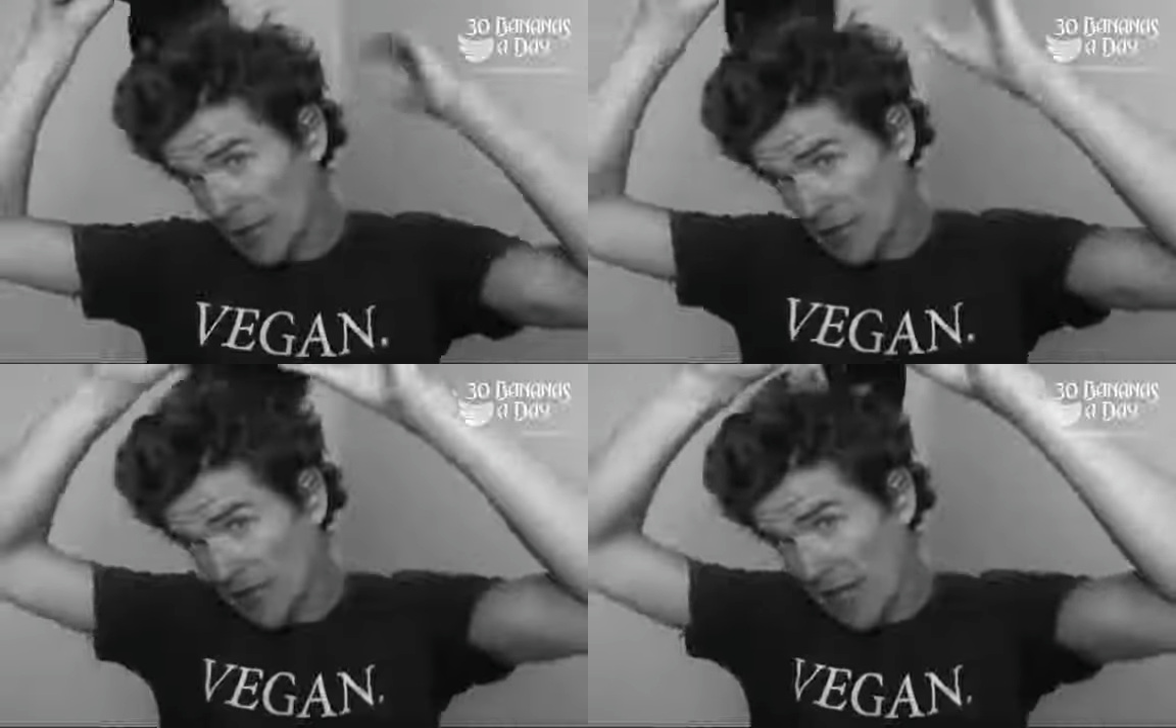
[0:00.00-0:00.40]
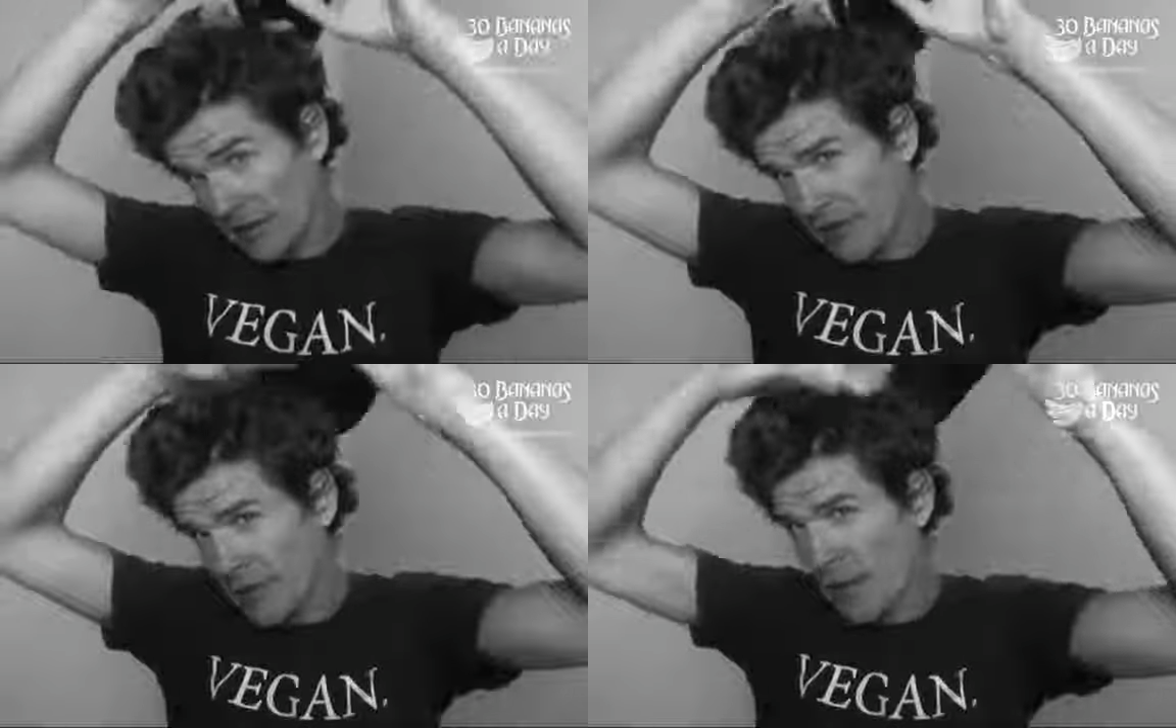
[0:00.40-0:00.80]
They can see
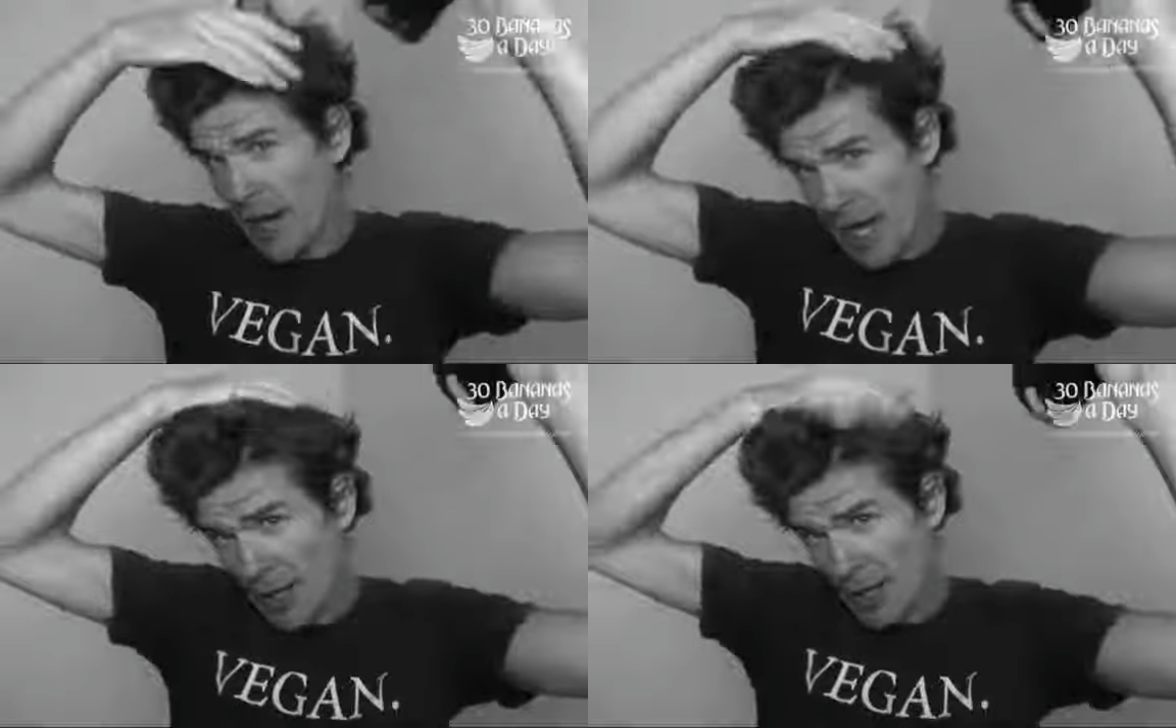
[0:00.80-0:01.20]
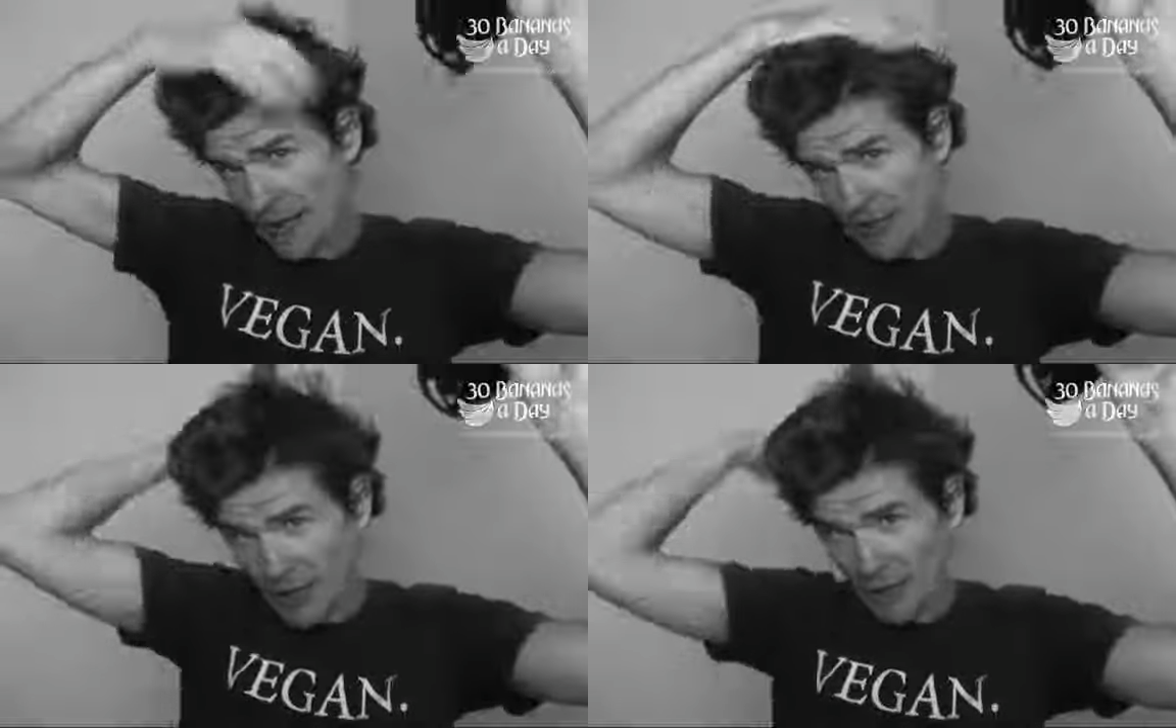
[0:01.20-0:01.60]
how thick my hair
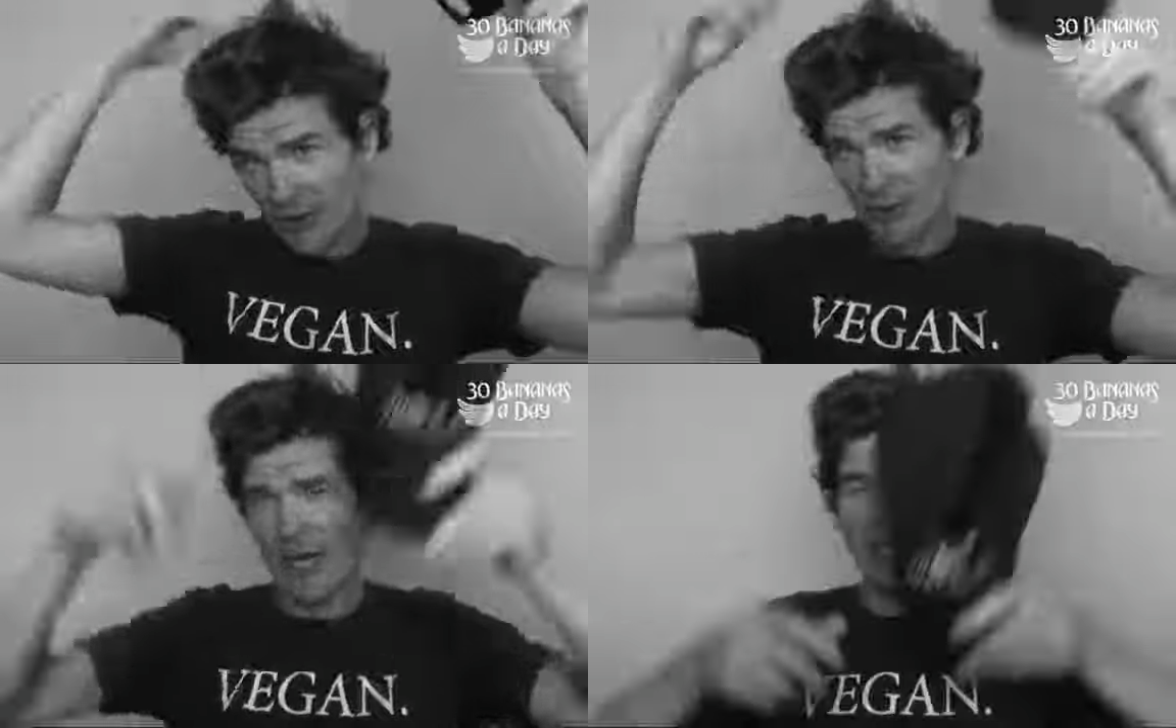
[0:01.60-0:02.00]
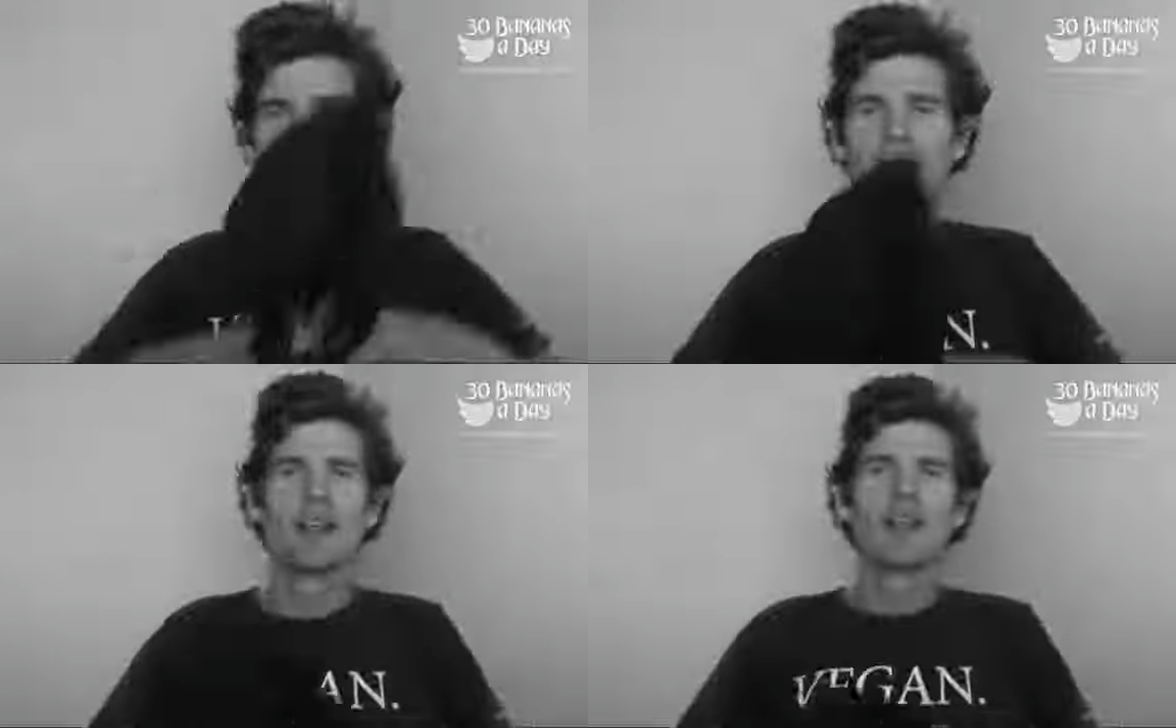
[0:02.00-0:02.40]
is, you know. It's
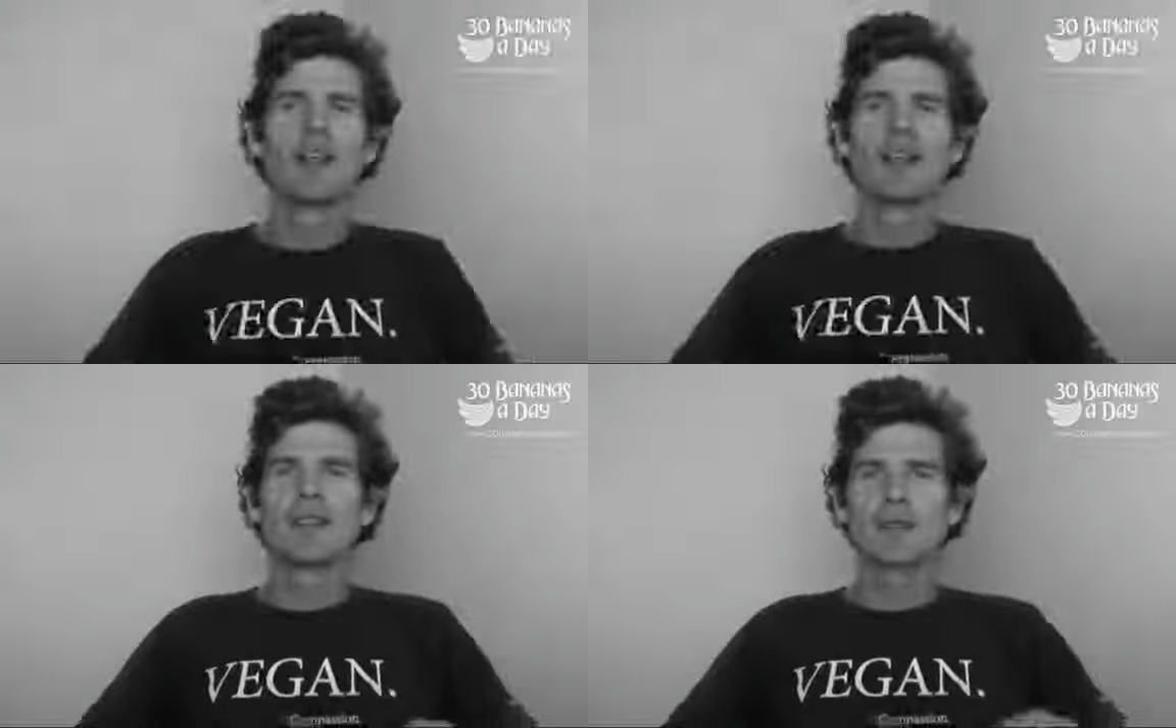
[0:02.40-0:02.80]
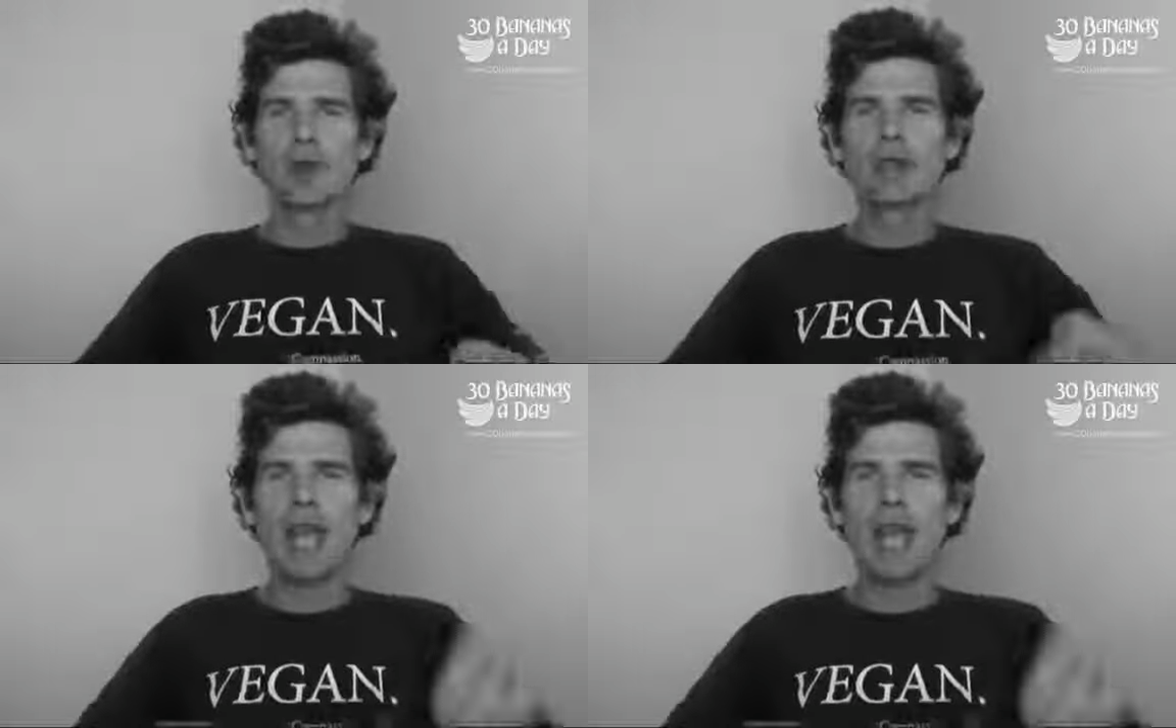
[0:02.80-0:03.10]
like good